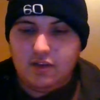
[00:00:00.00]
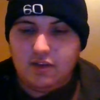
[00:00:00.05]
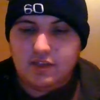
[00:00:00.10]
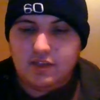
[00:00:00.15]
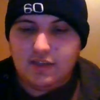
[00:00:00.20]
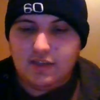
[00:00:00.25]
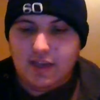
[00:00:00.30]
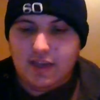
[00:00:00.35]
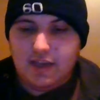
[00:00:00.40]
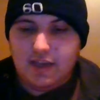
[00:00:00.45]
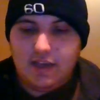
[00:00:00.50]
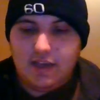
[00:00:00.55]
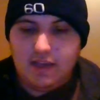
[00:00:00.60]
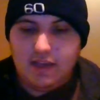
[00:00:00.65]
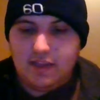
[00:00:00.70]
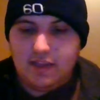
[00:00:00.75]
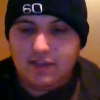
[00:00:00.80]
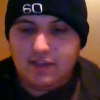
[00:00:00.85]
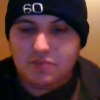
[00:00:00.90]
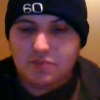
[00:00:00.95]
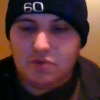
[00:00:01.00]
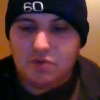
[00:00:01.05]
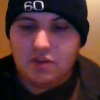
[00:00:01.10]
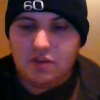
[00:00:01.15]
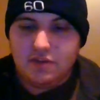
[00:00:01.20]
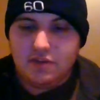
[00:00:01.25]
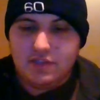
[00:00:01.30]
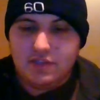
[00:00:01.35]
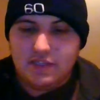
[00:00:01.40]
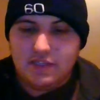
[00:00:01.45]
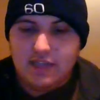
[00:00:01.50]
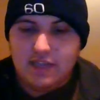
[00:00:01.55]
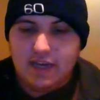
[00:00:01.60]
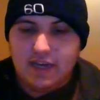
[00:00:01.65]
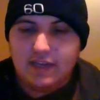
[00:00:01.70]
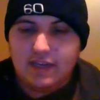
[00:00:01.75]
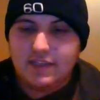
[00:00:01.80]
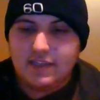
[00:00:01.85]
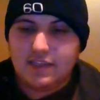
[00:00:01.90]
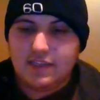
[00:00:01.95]
like this is one of those
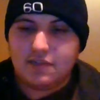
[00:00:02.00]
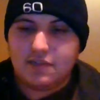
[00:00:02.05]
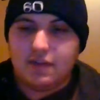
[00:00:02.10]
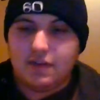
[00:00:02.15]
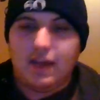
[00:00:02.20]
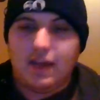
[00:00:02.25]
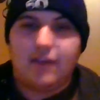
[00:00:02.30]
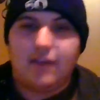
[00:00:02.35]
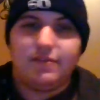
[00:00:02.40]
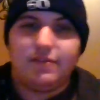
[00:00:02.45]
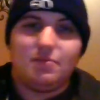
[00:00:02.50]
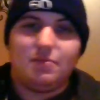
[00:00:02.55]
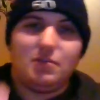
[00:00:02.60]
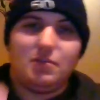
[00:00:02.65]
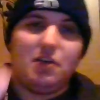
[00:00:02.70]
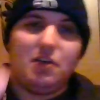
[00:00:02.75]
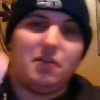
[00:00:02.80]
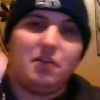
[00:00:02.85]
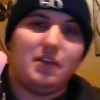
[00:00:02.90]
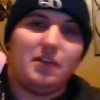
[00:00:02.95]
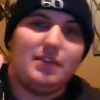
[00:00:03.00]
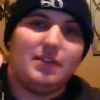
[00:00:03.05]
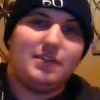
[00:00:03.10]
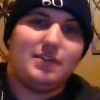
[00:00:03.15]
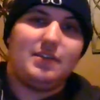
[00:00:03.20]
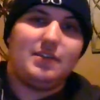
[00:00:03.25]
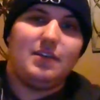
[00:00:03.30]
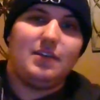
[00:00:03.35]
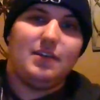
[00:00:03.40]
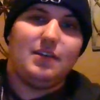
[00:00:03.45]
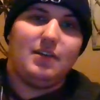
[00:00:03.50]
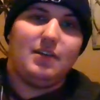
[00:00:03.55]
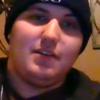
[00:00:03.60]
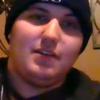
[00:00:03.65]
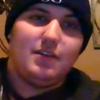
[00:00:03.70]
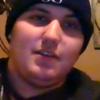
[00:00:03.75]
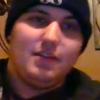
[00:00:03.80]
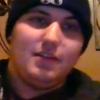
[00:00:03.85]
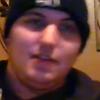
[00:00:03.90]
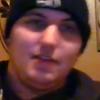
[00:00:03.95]
decks that's going to have some tokens.
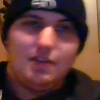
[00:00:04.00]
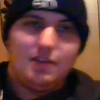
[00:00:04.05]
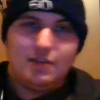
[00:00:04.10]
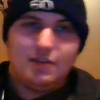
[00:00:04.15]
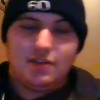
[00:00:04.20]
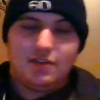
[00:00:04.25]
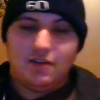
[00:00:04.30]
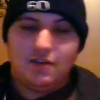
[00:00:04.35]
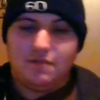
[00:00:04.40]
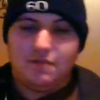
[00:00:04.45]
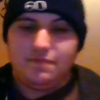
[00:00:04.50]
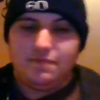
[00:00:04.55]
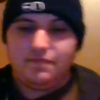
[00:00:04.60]
So,